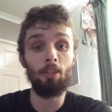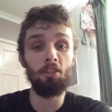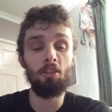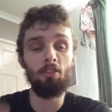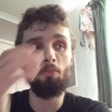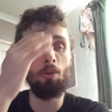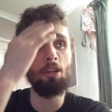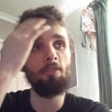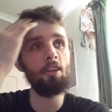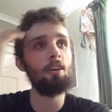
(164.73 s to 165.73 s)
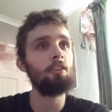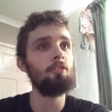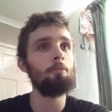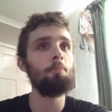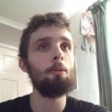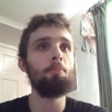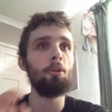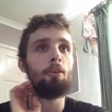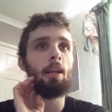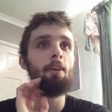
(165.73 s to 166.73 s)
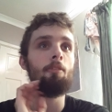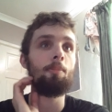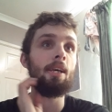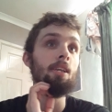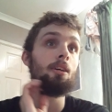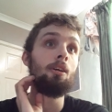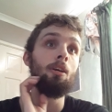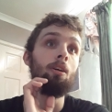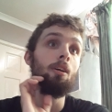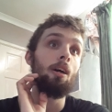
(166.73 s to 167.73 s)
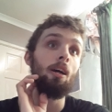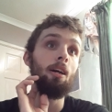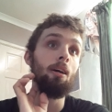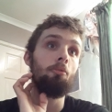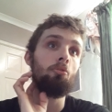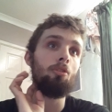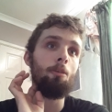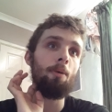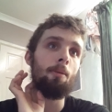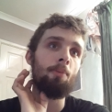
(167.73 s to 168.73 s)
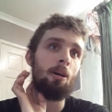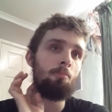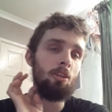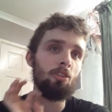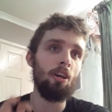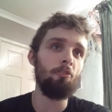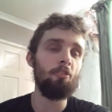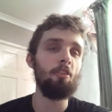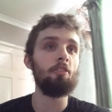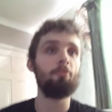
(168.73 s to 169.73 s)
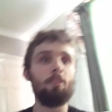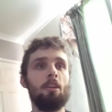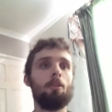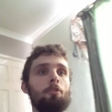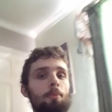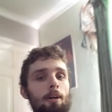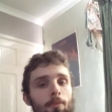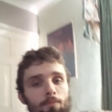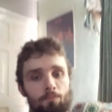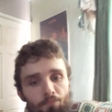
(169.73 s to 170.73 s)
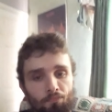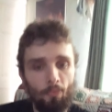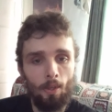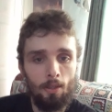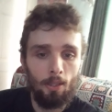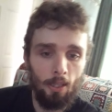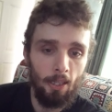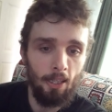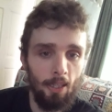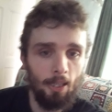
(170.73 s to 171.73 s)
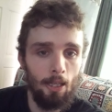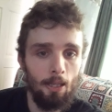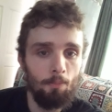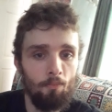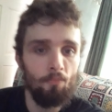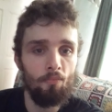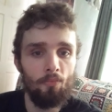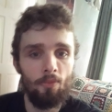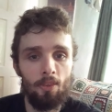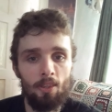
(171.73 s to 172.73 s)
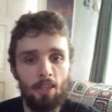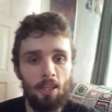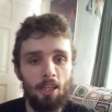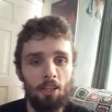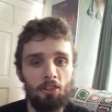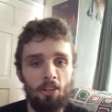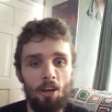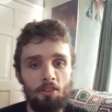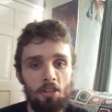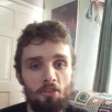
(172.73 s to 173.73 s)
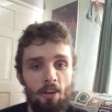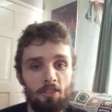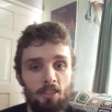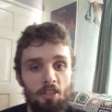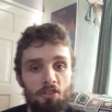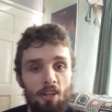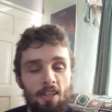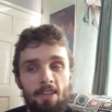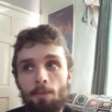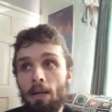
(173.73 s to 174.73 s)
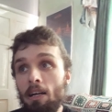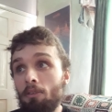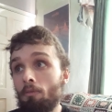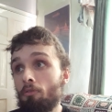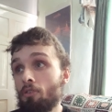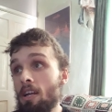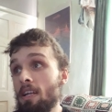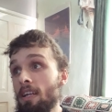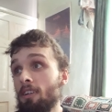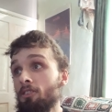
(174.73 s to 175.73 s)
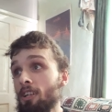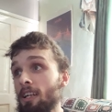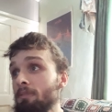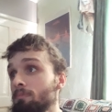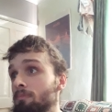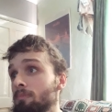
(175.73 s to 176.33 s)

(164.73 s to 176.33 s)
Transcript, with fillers: He's one of the nicest people you'll ever meet. Um, talk a bit about myself in this video as well. Um, uh, I uh, started wrestling training about three years ago.